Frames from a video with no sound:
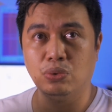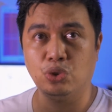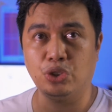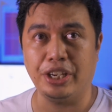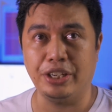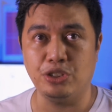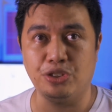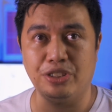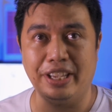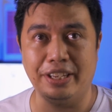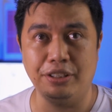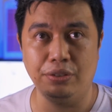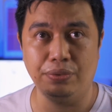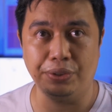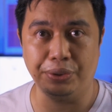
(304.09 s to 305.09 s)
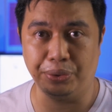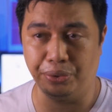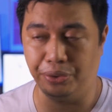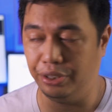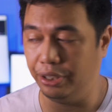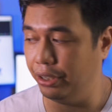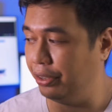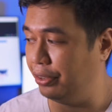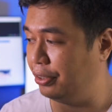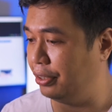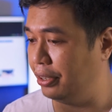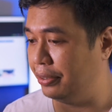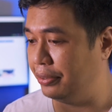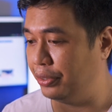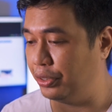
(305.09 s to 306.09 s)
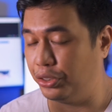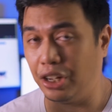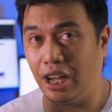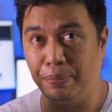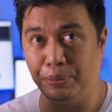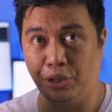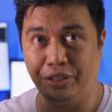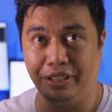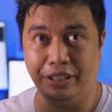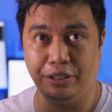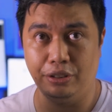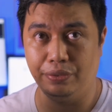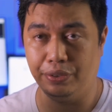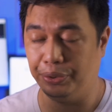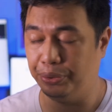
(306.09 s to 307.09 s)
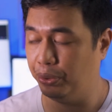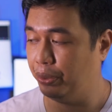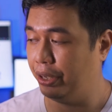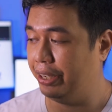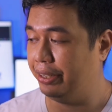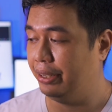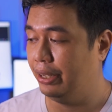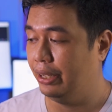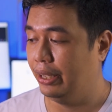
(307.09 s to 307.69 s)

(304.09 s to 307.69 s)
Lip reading: change the ND filter, the stops on the ND filter, right?